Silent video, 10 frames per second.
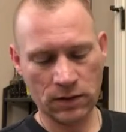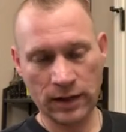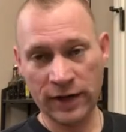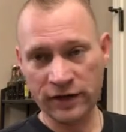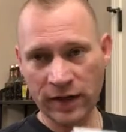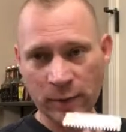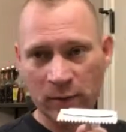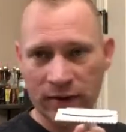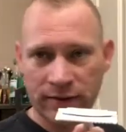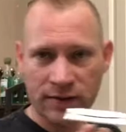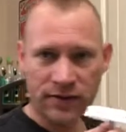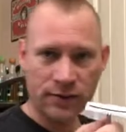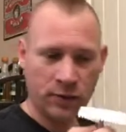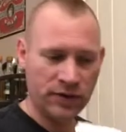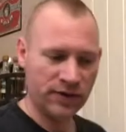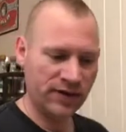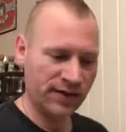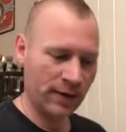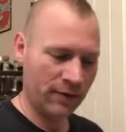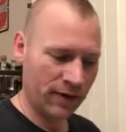hair shaper blades, which is the
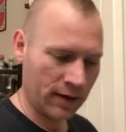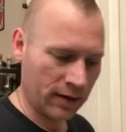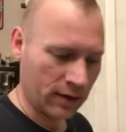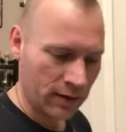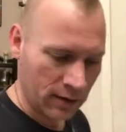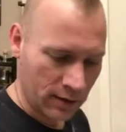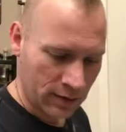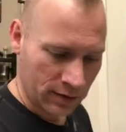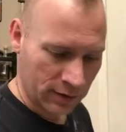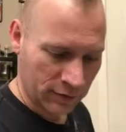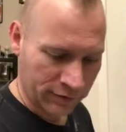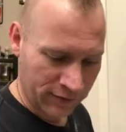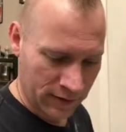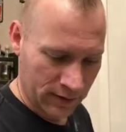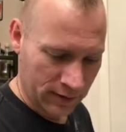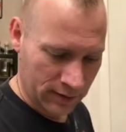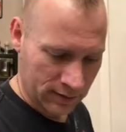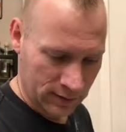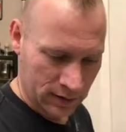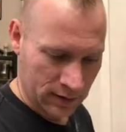same thing that you'll
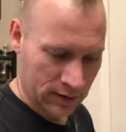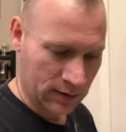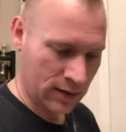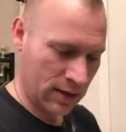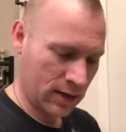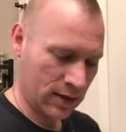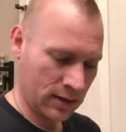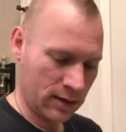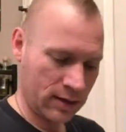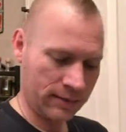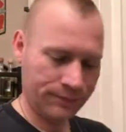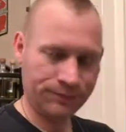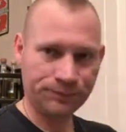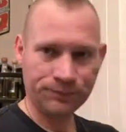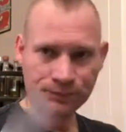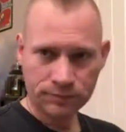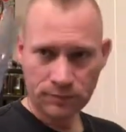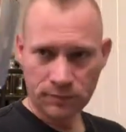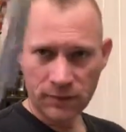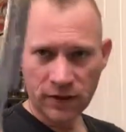find in a
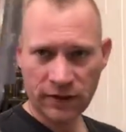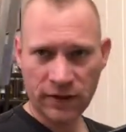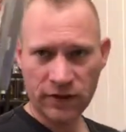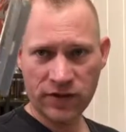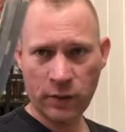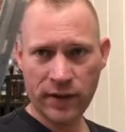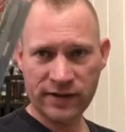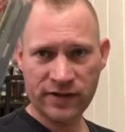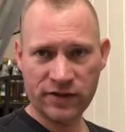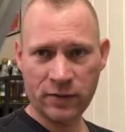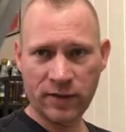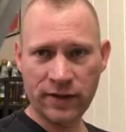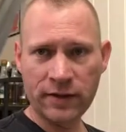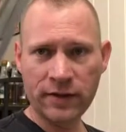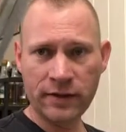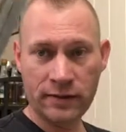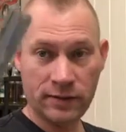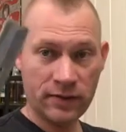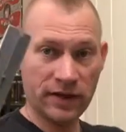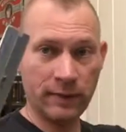that goes in a Weck Sexta blade,
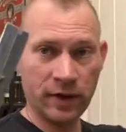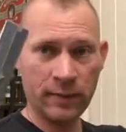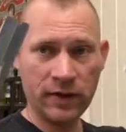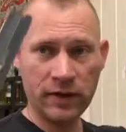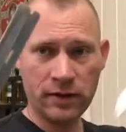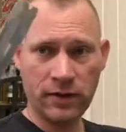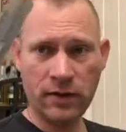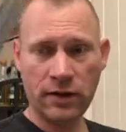same company.